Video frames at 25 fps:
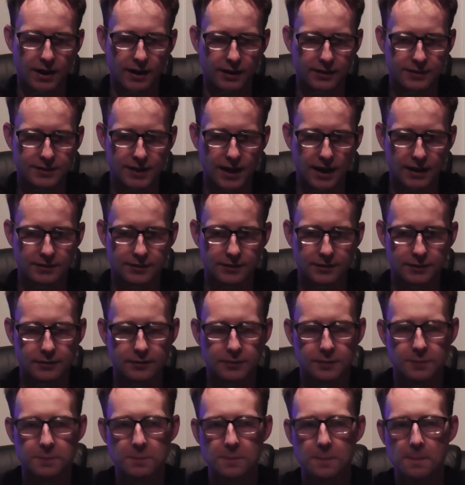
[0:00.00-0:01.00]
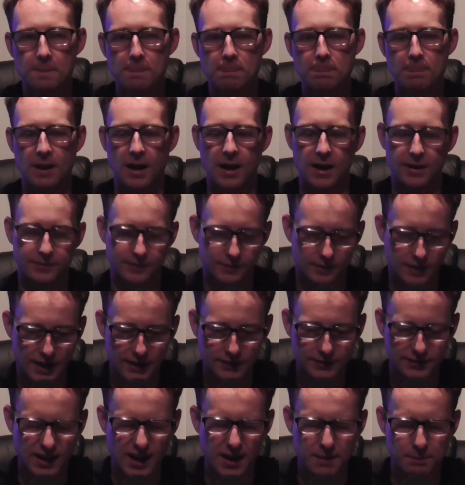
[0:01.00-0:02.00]
out of Texas. So the
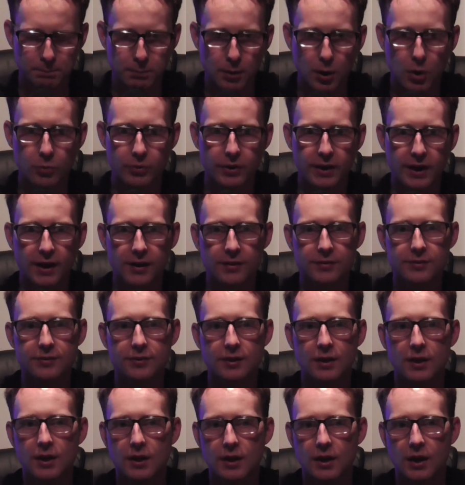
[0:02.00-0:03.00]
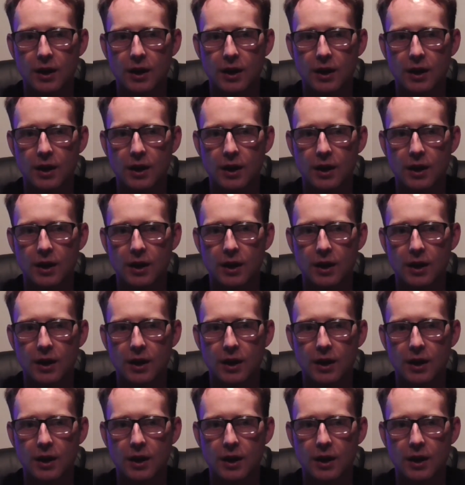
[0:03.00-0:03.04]
next guy, Bo Nix.